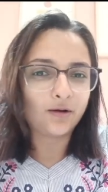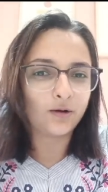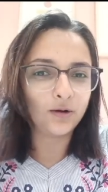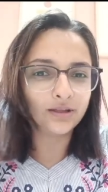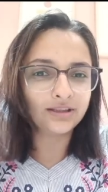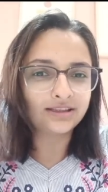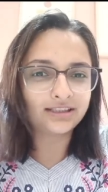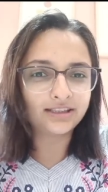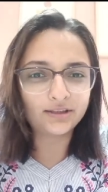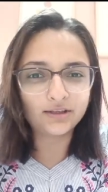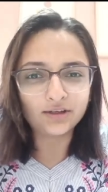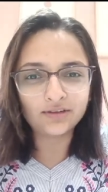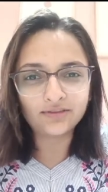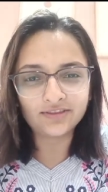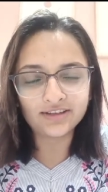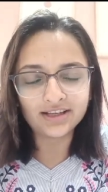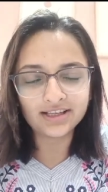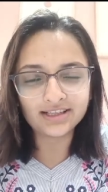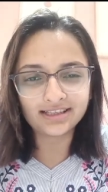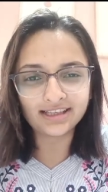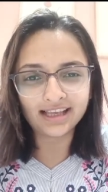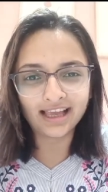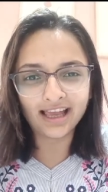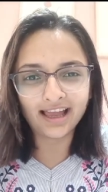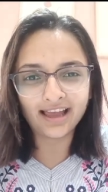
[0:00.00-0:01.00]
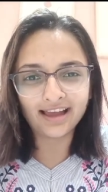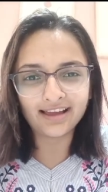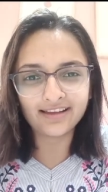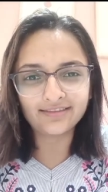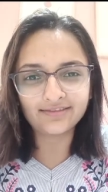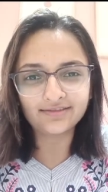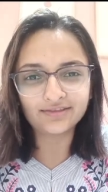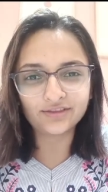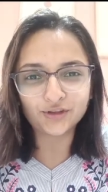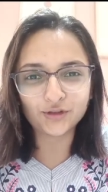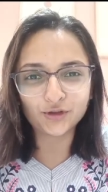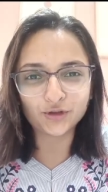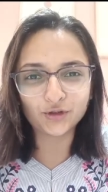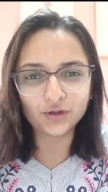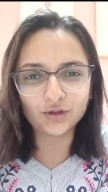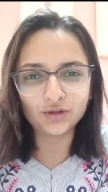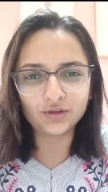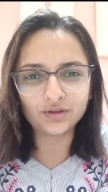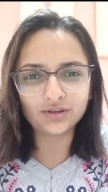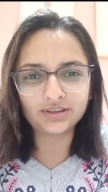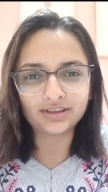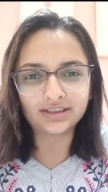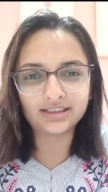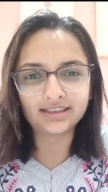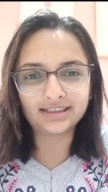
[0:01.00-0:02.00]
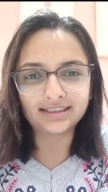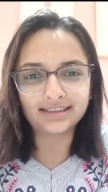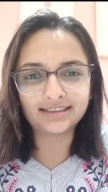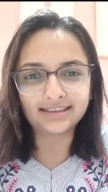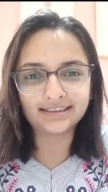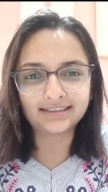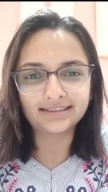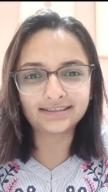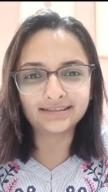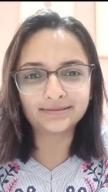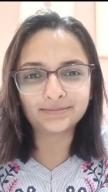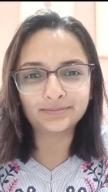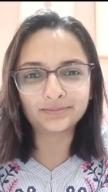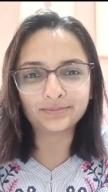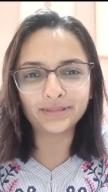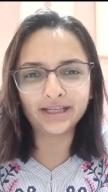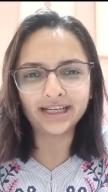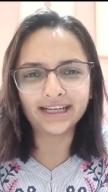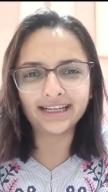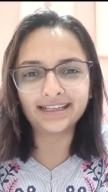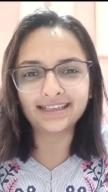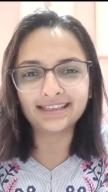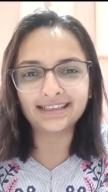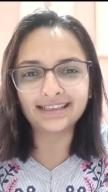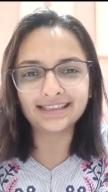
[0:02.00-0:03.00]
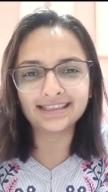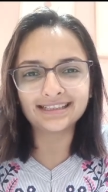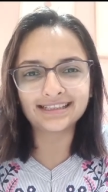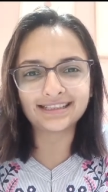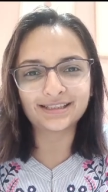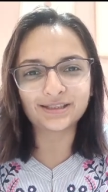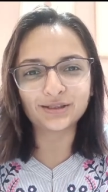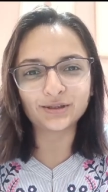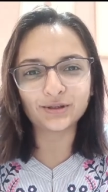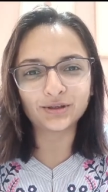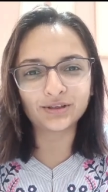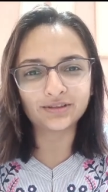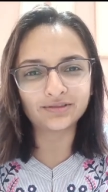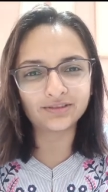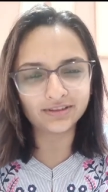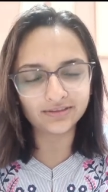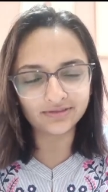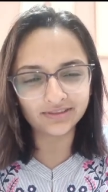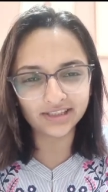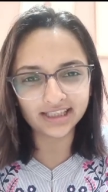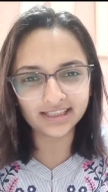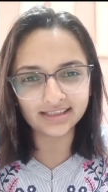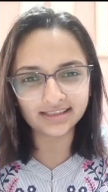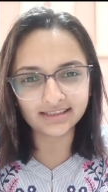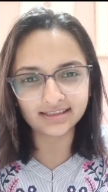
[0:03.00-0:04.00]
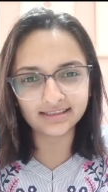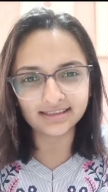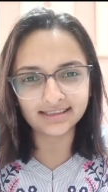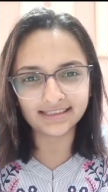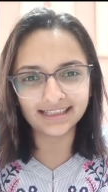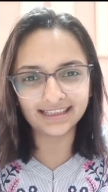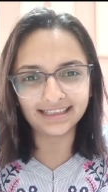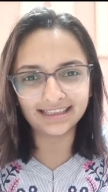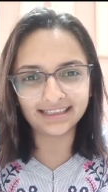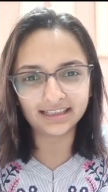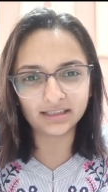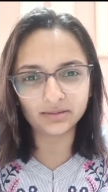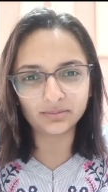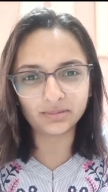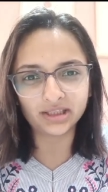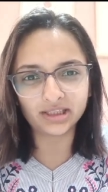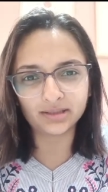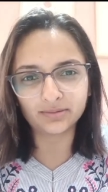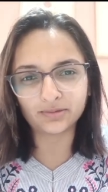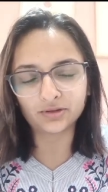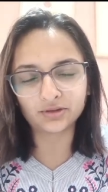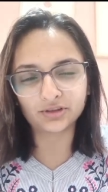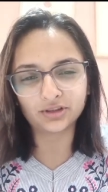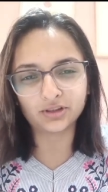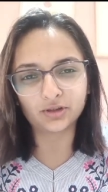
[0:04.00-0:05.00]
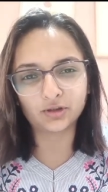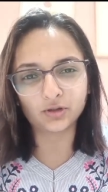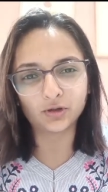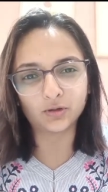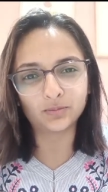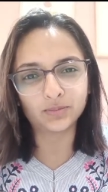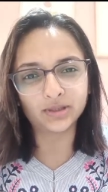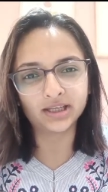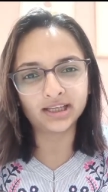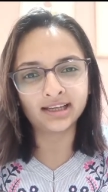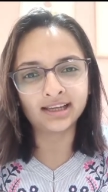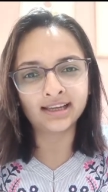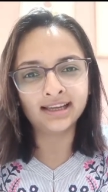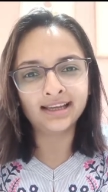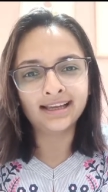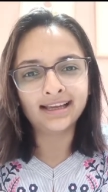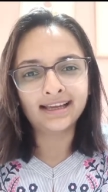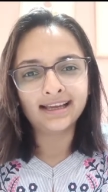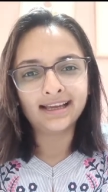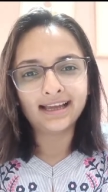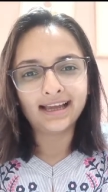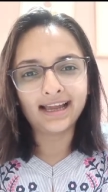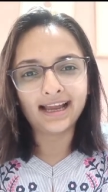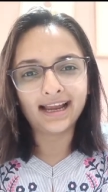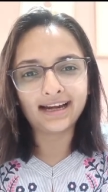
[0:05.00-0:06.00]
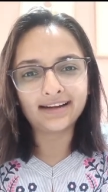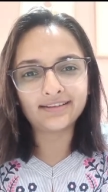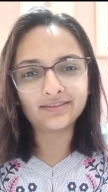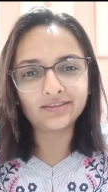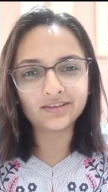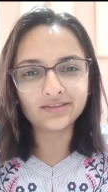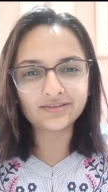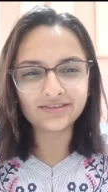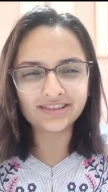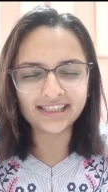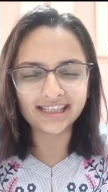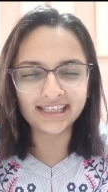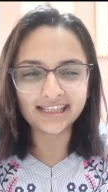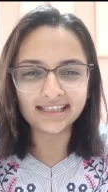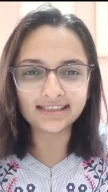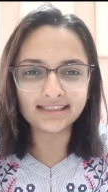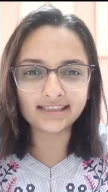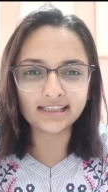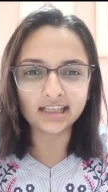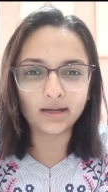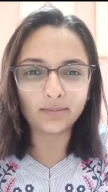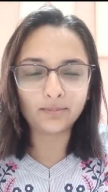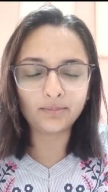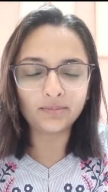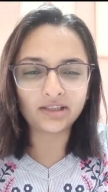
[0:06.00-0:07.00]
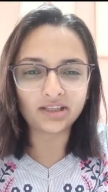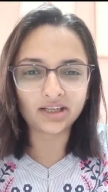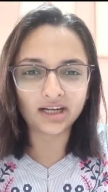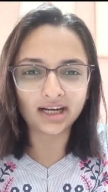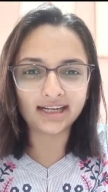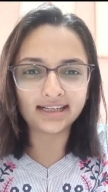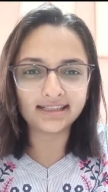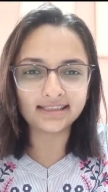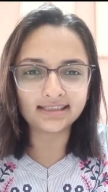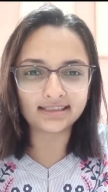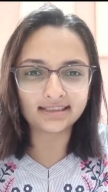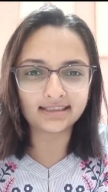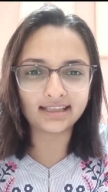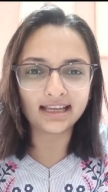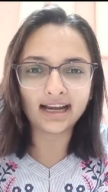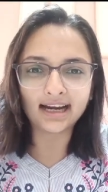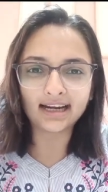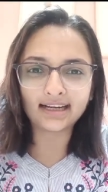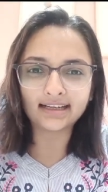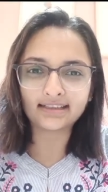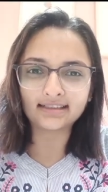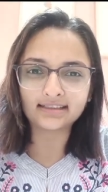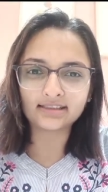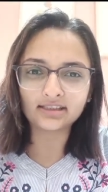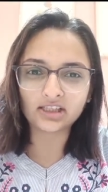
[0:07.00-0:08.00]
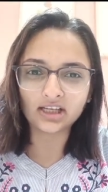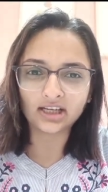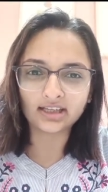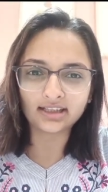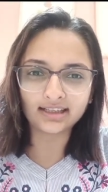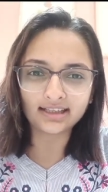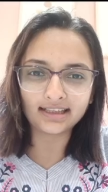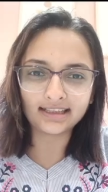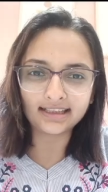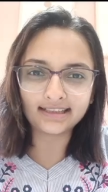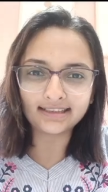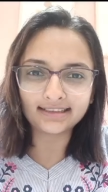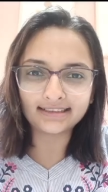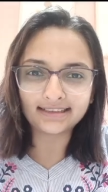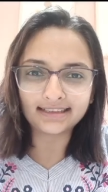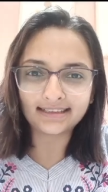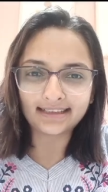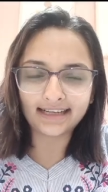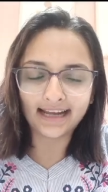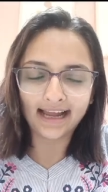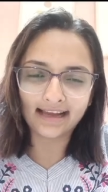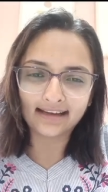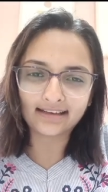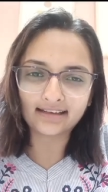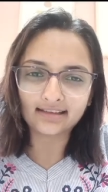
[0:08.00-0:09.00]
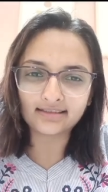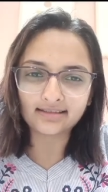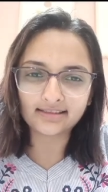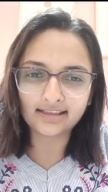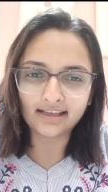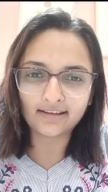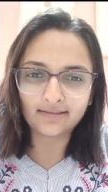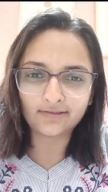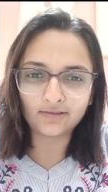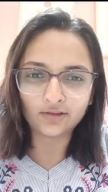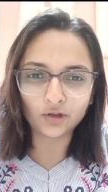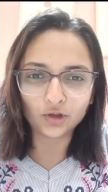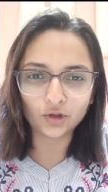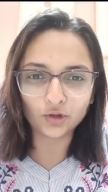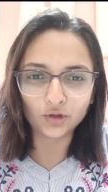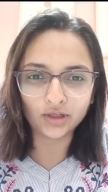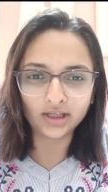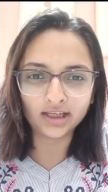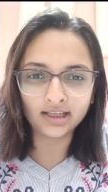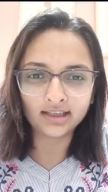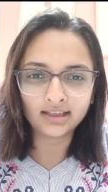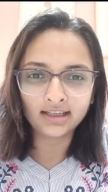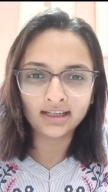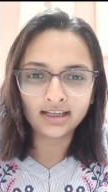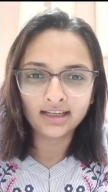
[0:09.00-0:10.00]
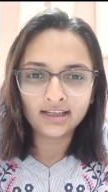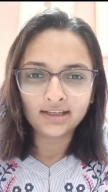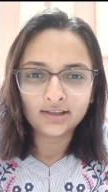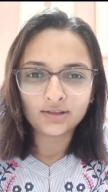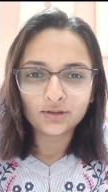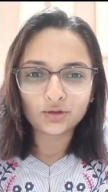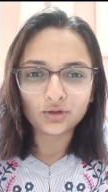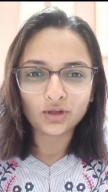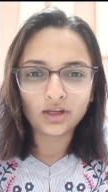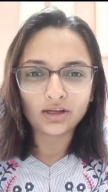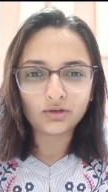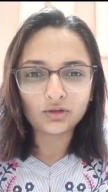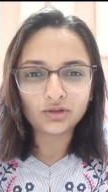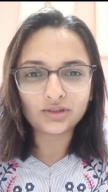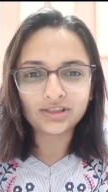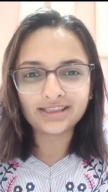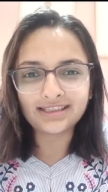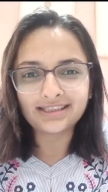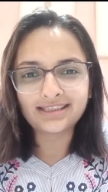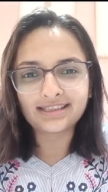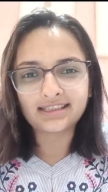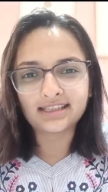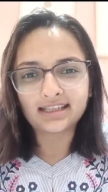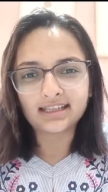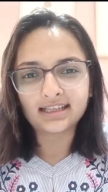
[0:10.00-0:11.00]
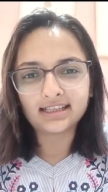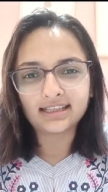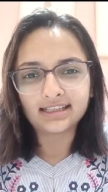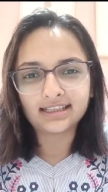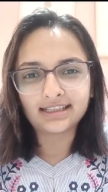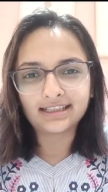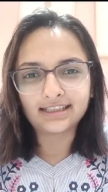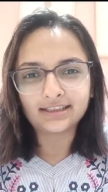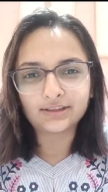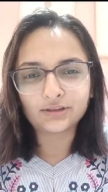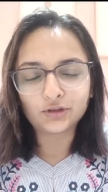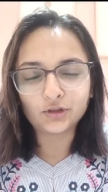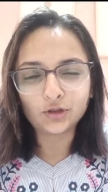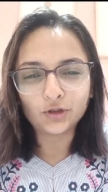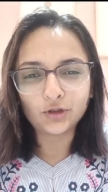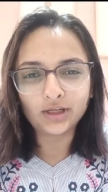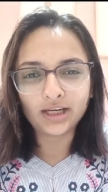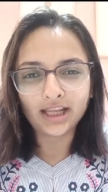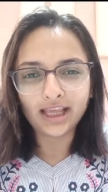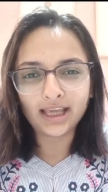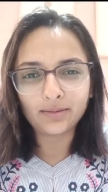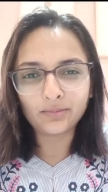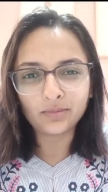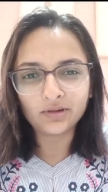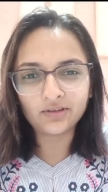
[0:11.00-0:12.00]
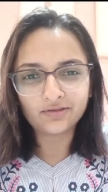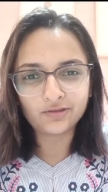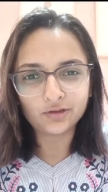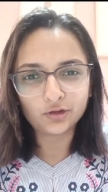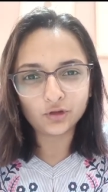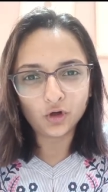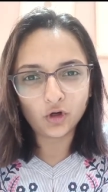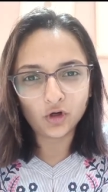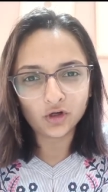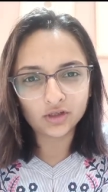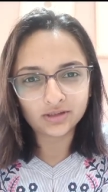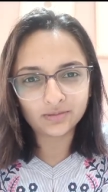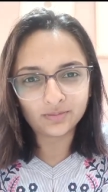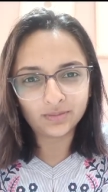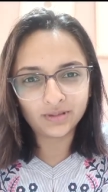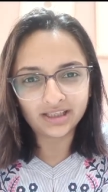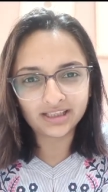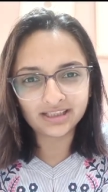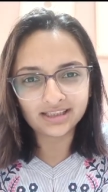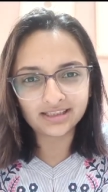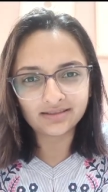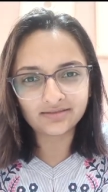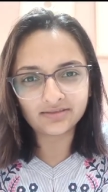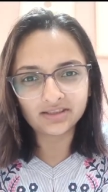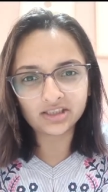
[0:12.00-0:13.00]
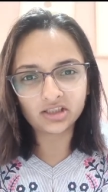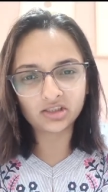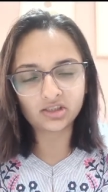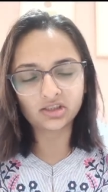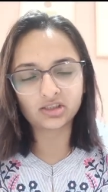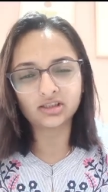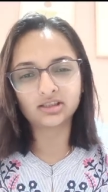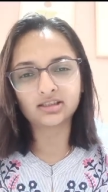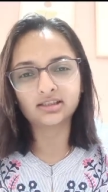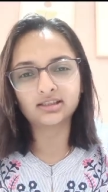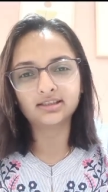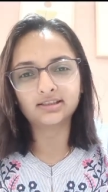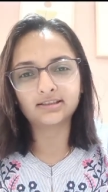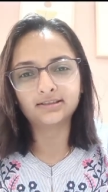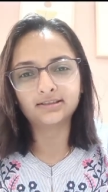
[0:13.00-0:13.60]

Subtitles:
all three of us have made a list, or we've researched a little bit about the topic, and we've seen some trends that generally the rankers are following. So I would just name a few hospitals which